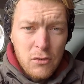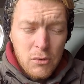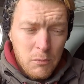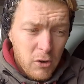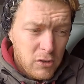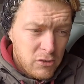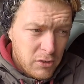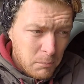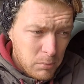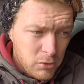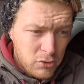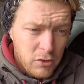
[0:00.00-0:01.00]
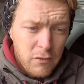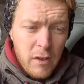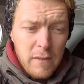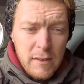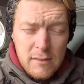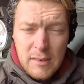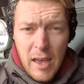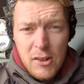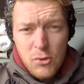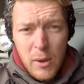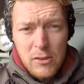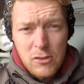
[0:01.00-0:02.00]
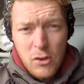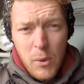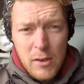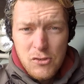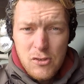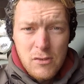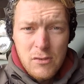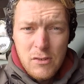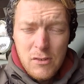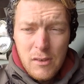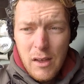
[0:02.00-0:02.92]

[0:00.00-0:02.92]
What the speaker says: some very simple stuff, and they're scared to ask the questions.